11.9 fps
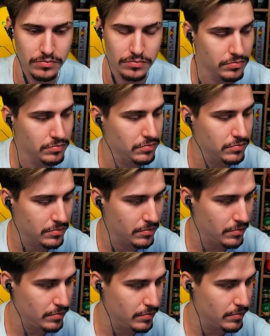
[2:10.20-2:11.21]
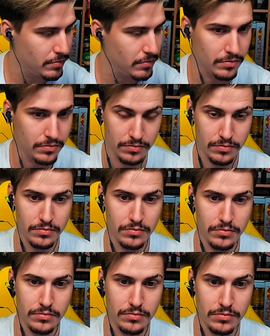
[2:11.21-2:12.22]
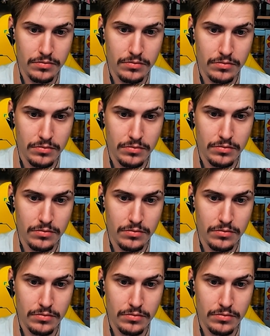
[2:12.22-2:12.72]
Nobody speaks.